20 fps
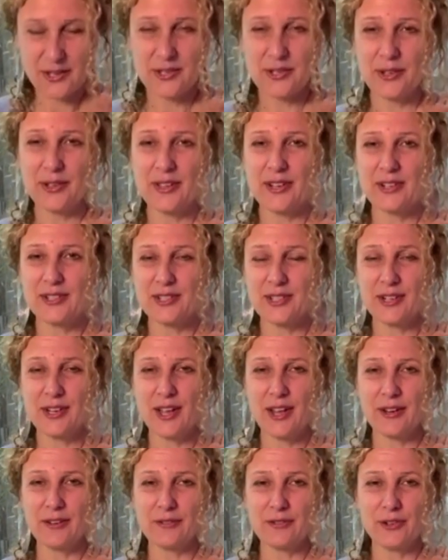So there's a
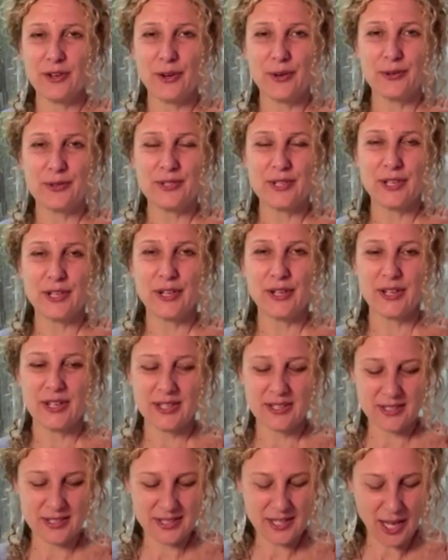lot of notes here
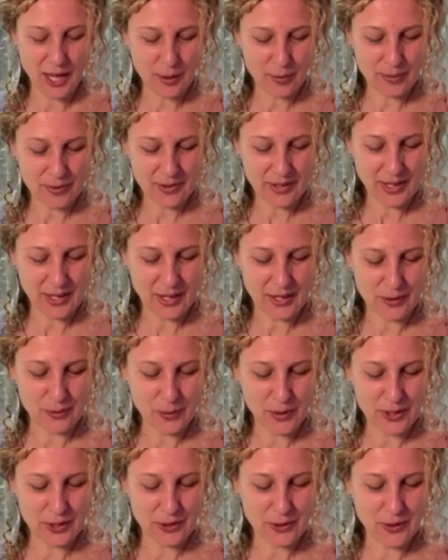in the depth, and
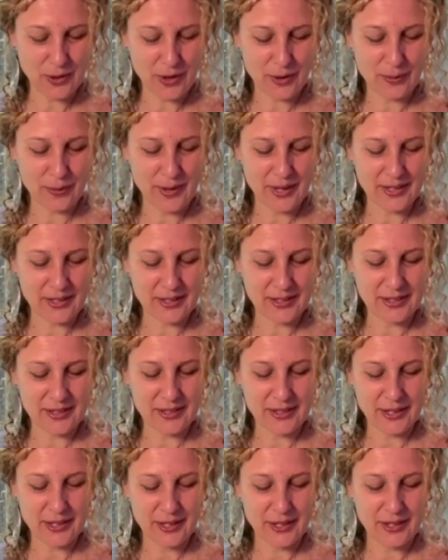when you are ready
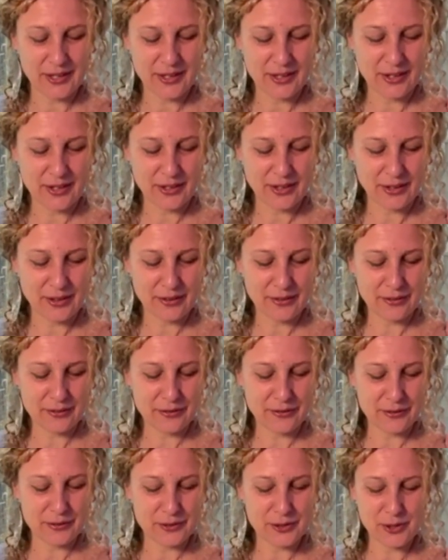
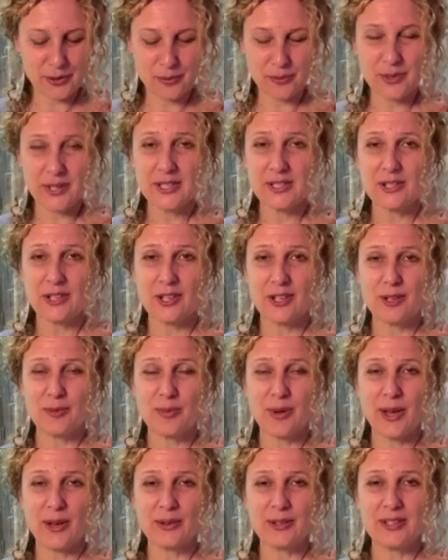to read all
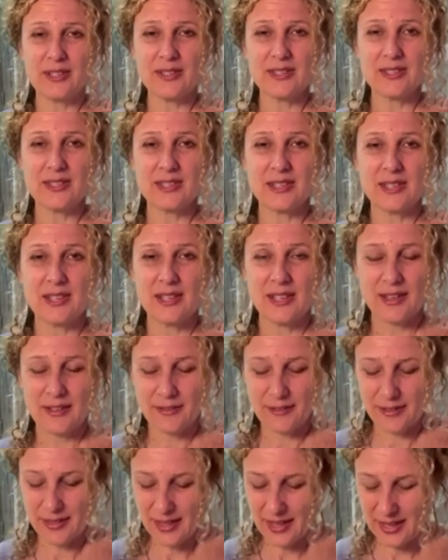about it,
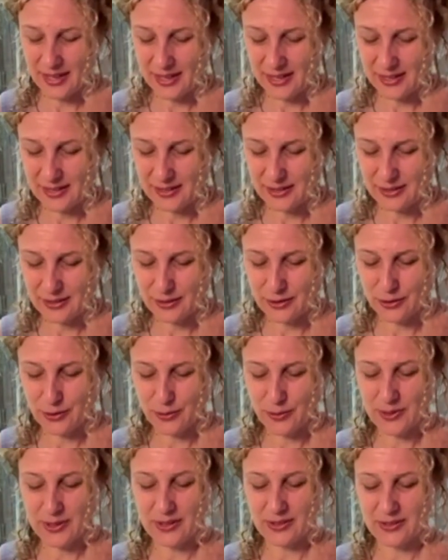then you
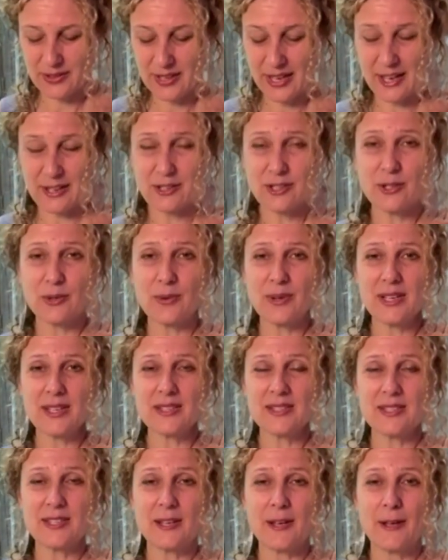will get to it.